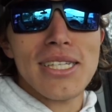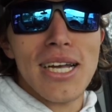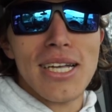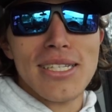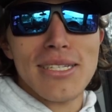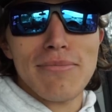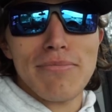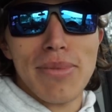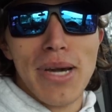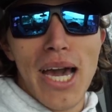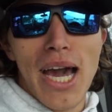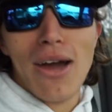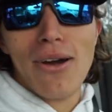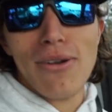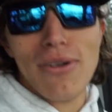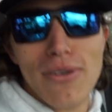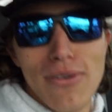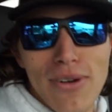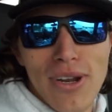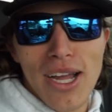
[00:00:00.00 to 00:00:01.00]
got some
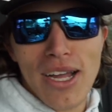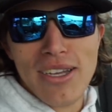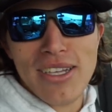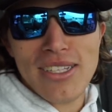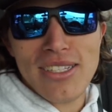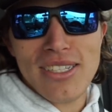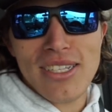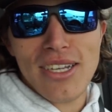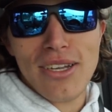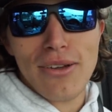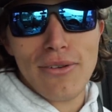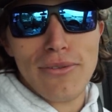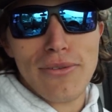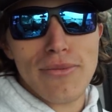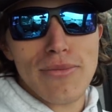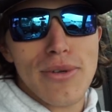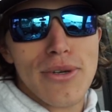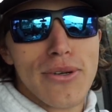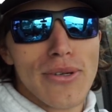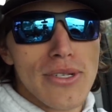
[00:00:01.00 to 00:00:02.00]
power, what I can tell
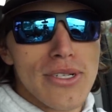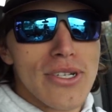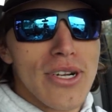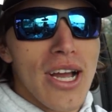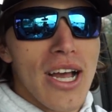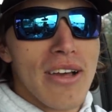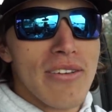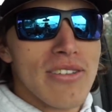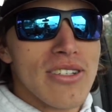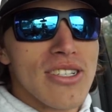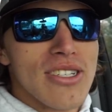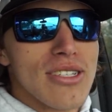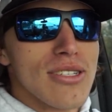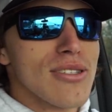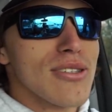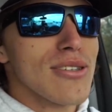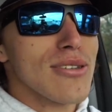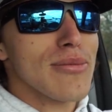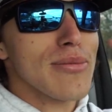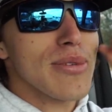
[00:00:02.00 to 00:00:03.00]
from Noah driving just a little